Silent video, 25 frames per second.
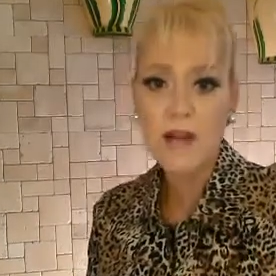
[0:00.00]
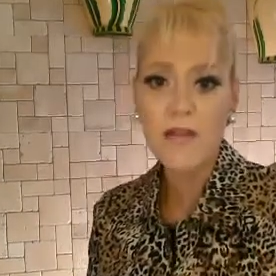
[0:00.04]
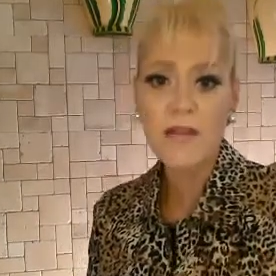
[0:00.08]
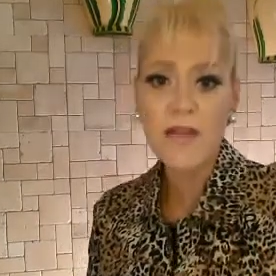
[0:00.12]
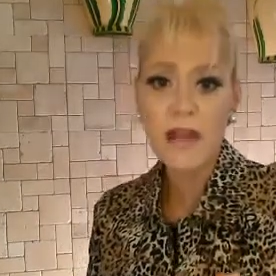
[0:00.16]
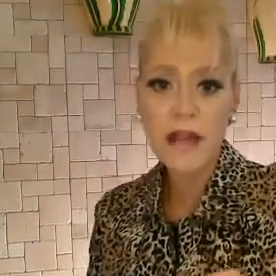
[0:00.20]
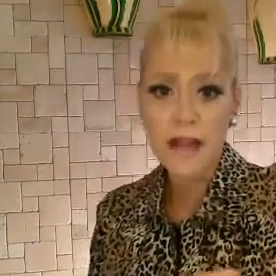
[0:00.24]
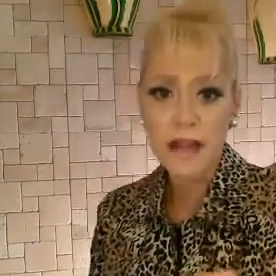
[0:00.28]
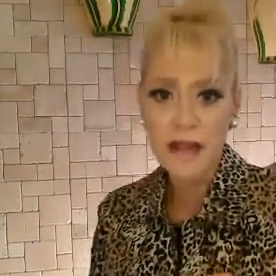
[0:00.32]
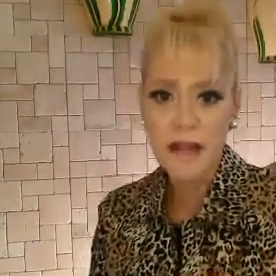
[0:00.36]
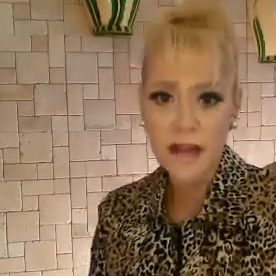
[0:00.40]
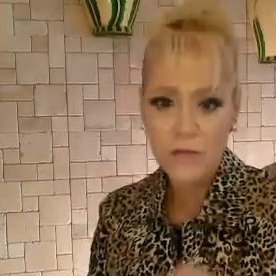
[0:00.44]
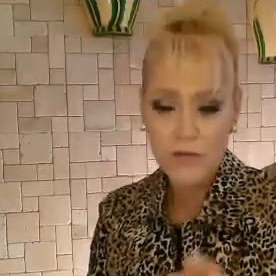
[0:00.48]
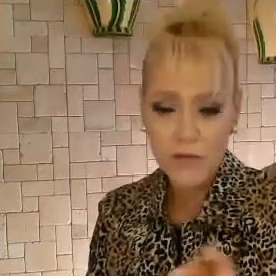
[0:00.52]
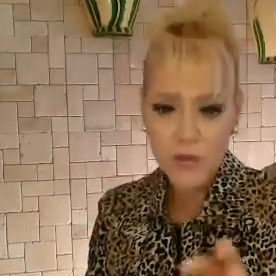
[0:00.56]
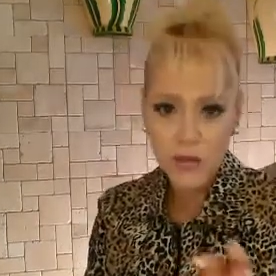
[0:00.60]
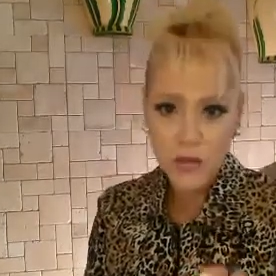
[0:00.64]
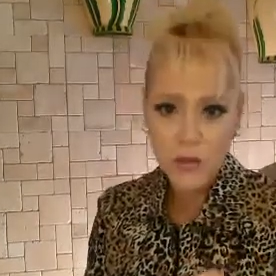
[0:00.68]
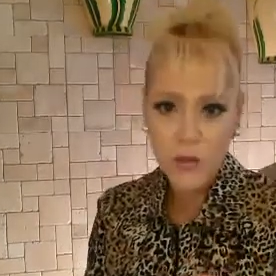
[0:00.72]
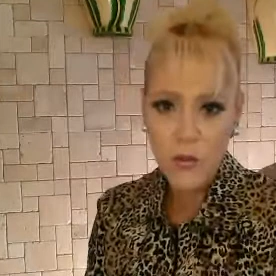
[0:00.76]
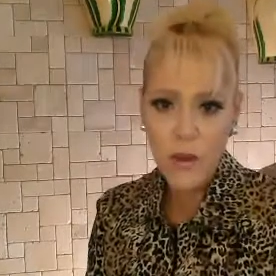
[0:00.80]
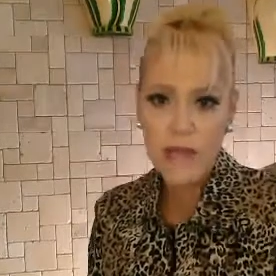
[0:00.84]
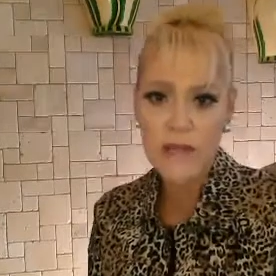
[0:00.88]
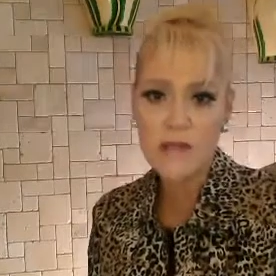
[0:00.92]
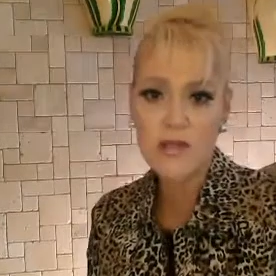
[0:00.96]
They could have 2
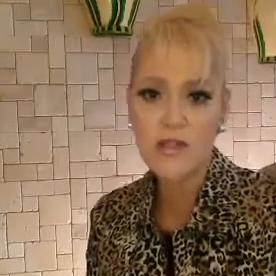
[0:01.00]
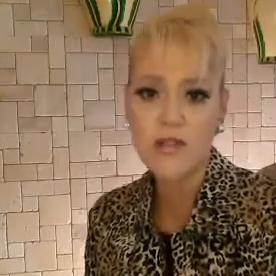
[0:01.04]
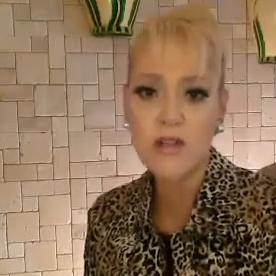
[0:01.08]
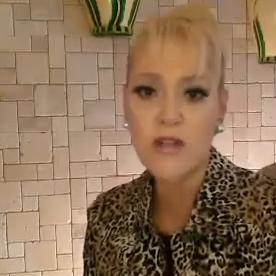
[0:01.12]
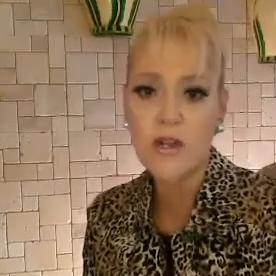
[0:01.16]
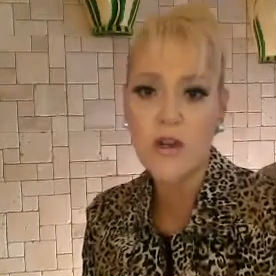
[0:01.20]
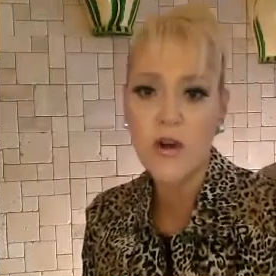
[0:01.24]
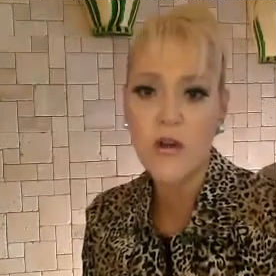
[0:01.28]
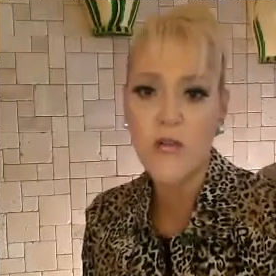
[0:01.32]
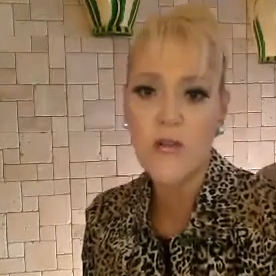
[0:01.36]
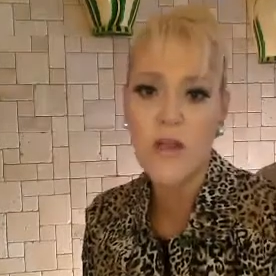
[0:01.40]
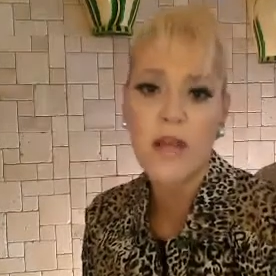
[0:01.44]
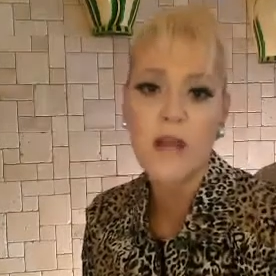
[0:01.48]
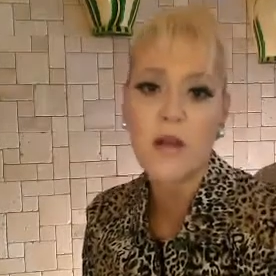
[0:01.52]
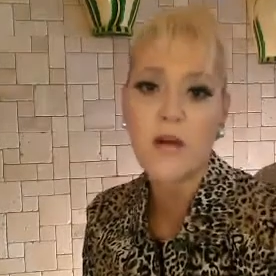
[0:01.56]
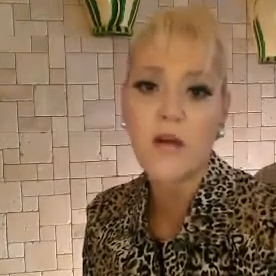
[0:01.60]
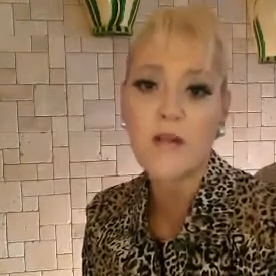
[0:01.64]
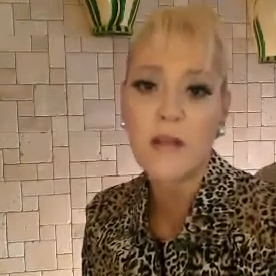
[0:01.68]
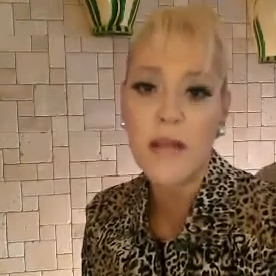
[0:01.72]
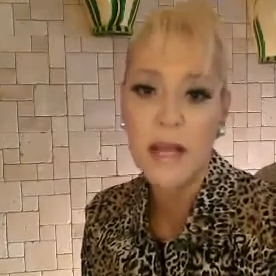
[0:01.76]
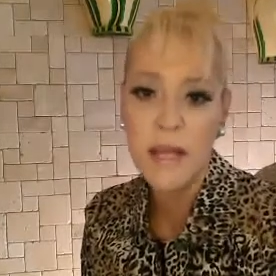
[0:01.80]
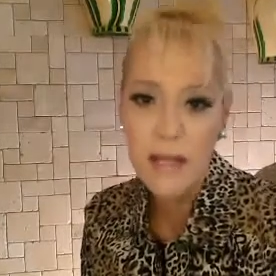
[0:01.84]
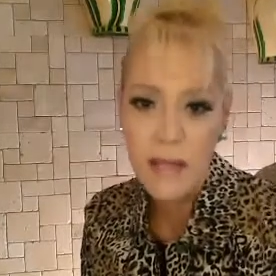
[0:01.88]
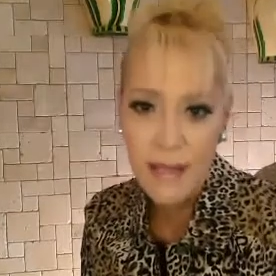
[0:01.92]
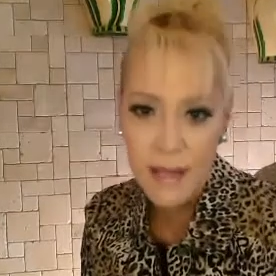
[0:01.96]
ways to go. They can go
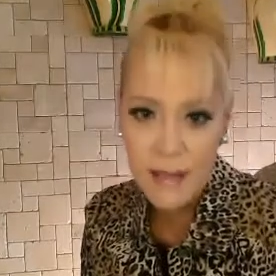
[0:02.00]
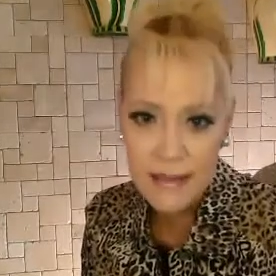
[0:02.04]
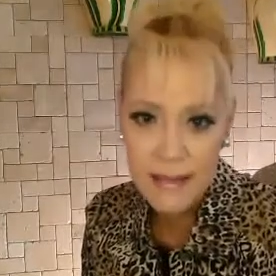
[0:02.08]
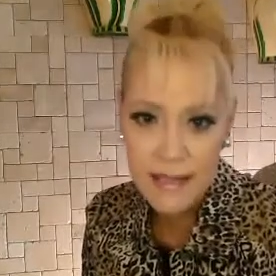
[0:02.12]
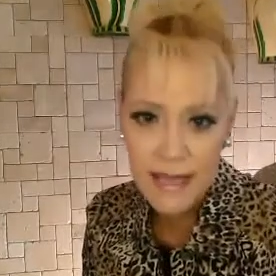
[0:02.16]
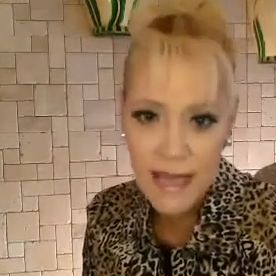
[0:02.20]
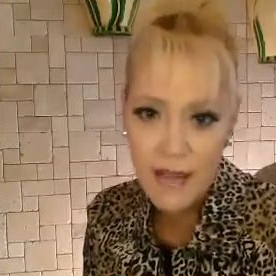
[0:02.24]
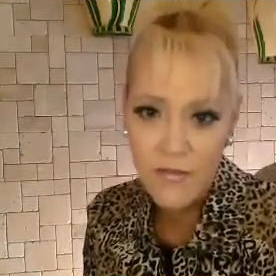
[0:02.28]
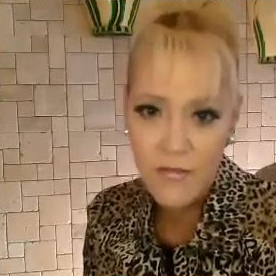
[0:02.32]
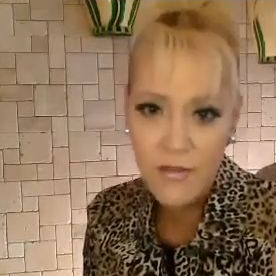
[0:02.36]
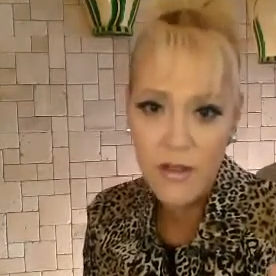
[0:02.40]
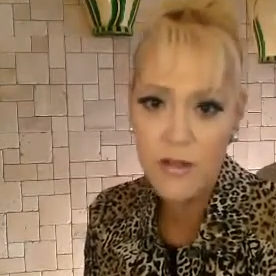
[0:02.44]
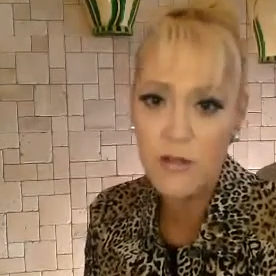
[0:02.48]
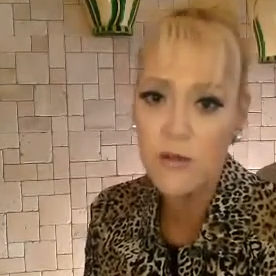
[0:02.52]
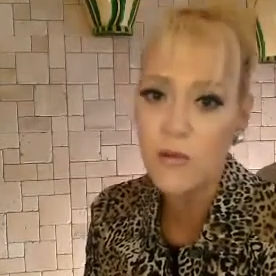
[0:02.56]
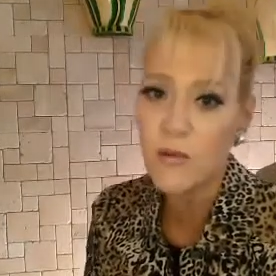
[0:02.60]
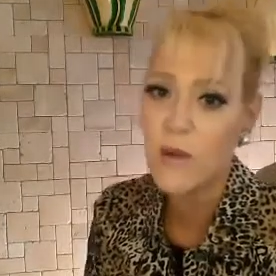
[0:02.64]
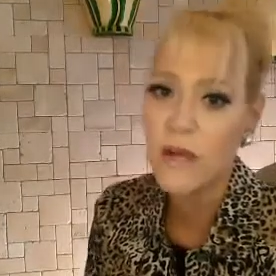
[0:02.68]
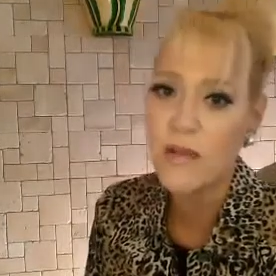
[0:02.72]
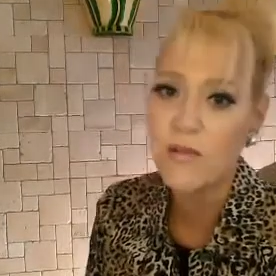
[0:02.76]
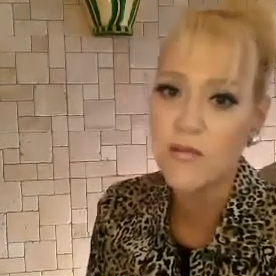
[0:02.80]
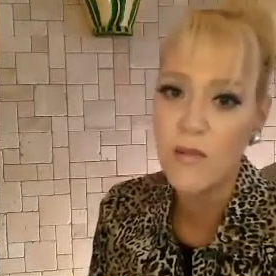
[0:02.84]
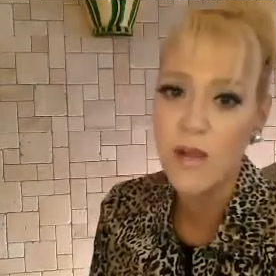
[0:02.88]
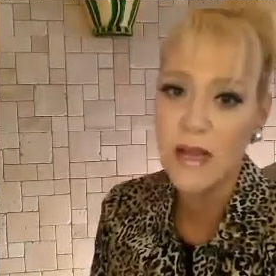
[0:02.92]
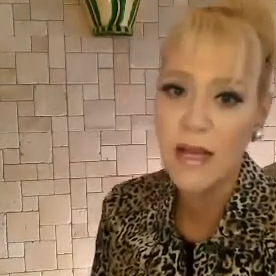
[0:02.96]
like King David, who
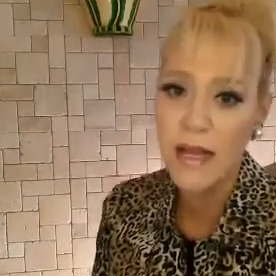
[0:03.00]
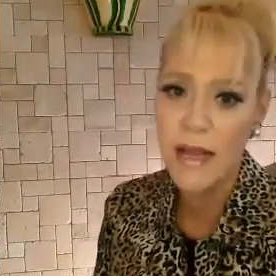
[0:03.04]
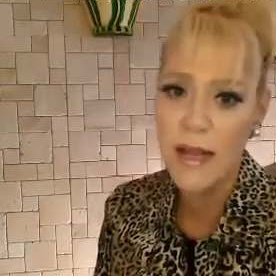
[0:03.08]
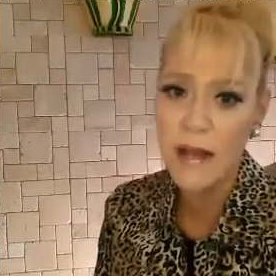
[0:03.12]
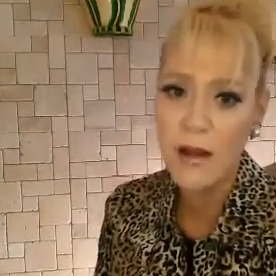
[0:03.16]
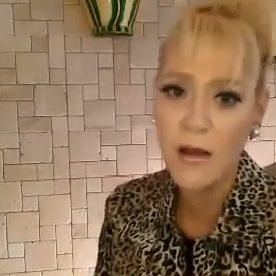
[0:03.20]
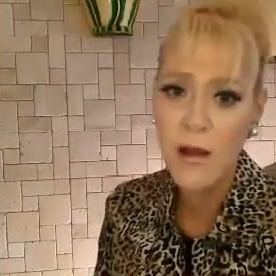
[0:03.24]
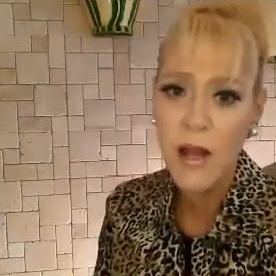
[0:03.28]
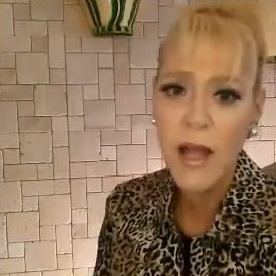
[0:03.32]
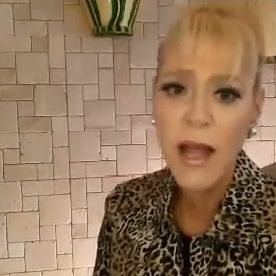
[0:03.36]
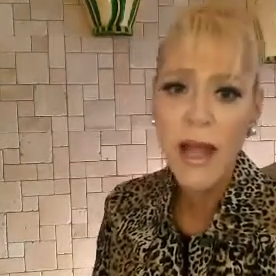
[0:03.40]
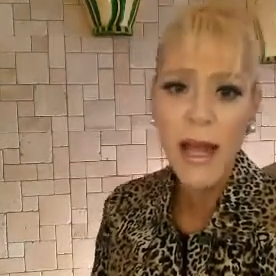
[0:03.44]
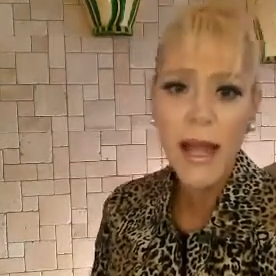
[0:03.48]
had red hair,